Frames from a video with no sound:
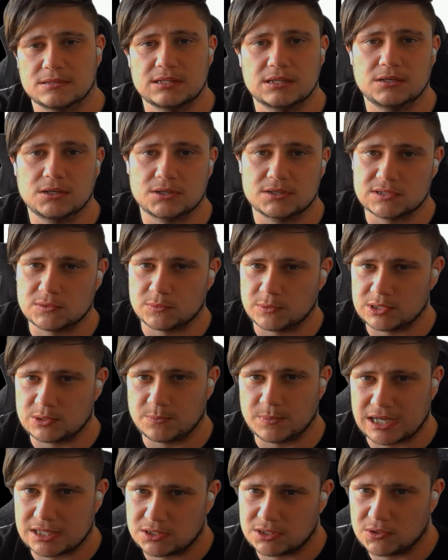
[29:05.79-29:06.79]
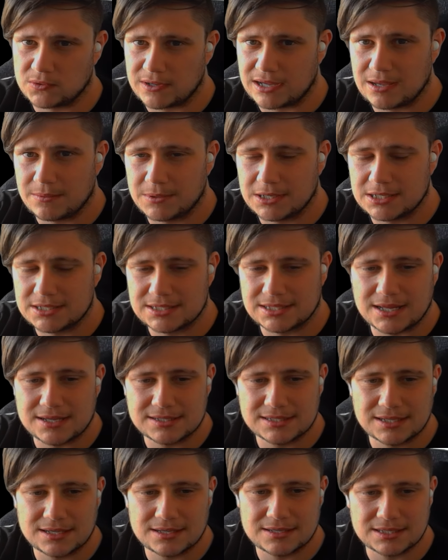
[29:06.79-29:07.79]
and then you can switch back to your hammer to
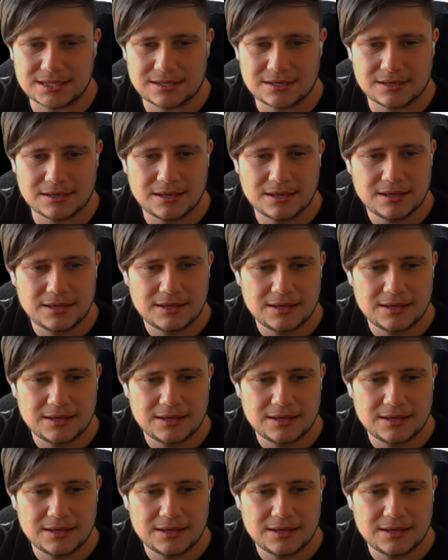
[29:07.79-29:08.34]
start CCing.